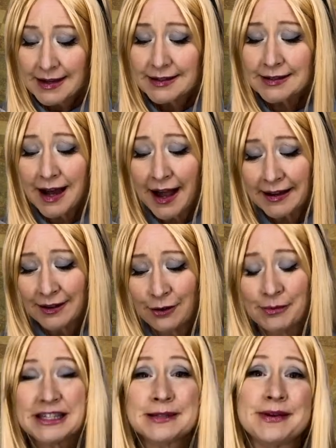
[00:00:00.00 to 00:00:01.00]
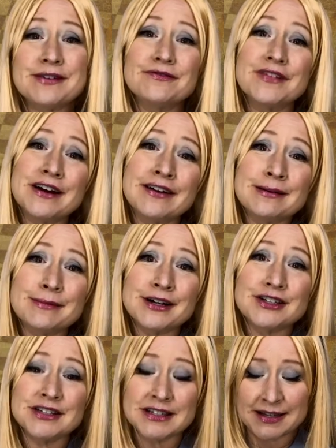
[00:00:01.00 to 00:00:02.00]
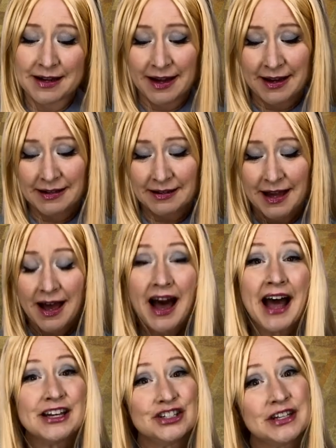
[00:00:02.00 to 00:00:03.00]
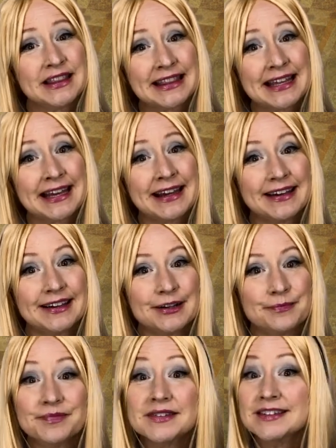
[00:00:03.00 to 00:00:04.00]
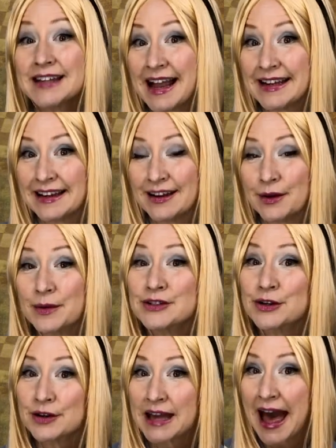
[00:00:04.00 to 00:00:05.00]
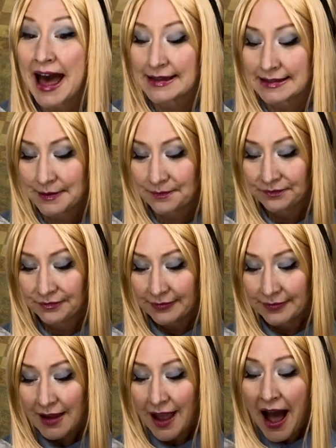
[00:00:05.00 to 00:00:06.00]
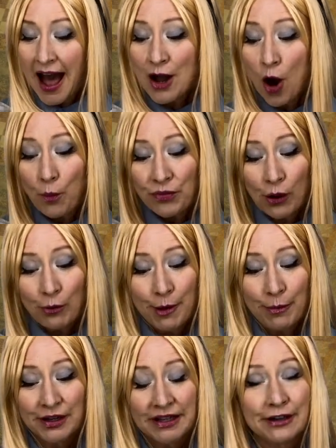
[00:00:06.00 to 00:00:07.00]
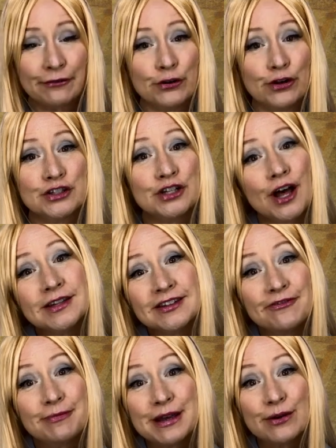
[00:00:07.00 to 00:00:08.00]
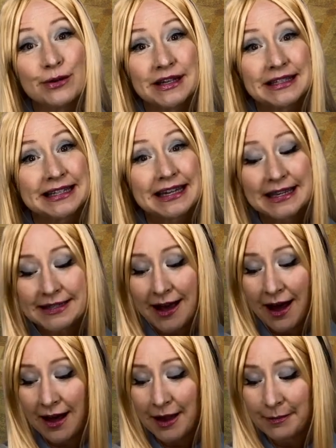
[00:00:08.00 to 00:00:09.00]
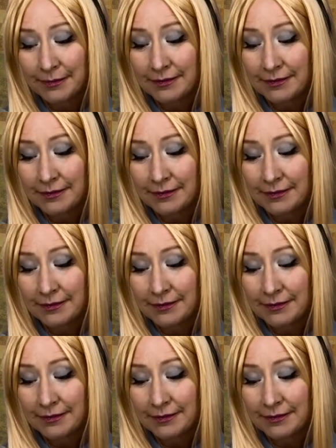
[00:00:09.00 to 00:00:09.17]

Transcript: Dinah'll missed me very much tonight, I should think. Dinah was her cat. I hope they'll remember to give her a sauce of milk at tea time.